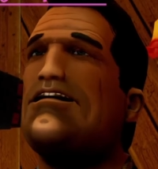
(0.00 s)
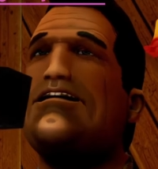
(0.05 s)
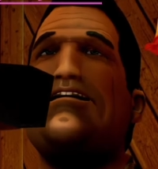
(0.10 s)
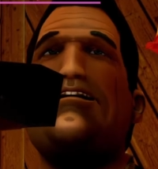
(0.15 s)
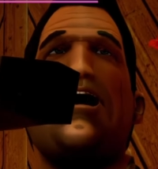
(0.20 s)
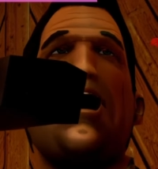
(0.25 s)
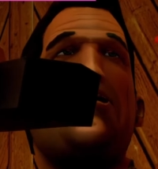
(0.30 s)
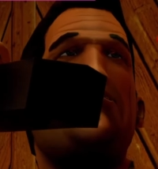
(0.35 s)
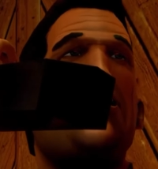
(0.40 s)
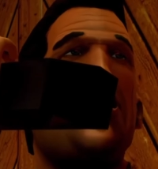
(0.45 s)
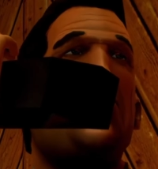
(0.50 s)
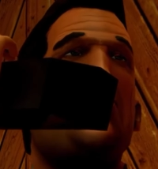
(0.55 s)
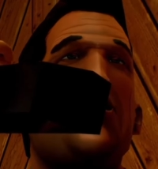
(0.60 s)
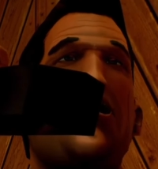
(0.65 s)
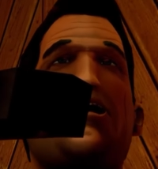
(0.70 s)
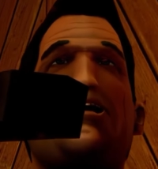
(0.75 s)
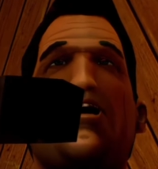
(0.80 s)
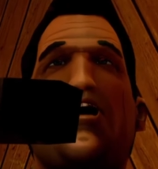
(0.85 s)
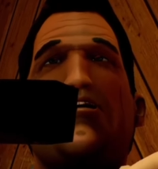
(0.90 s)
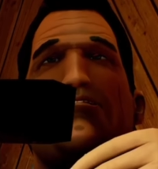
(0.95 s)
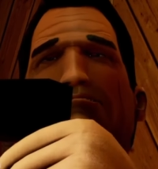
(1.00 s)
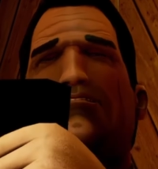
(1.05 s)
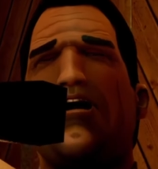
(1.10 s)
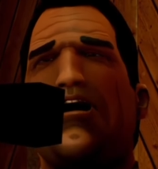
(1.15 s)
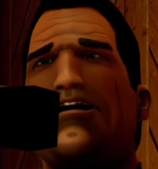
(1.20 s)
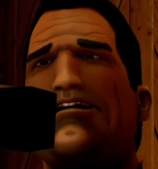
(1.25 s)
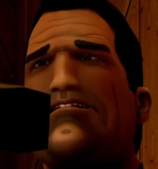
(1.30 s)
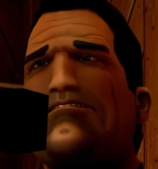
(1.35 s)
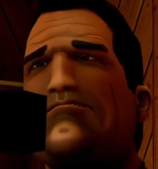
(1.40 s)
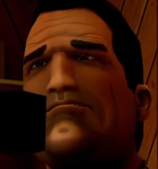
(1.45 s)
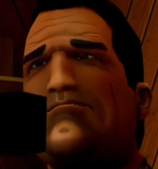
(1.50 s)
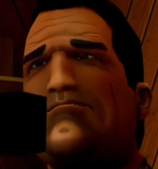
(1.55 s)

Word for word: Tell me you still got the money.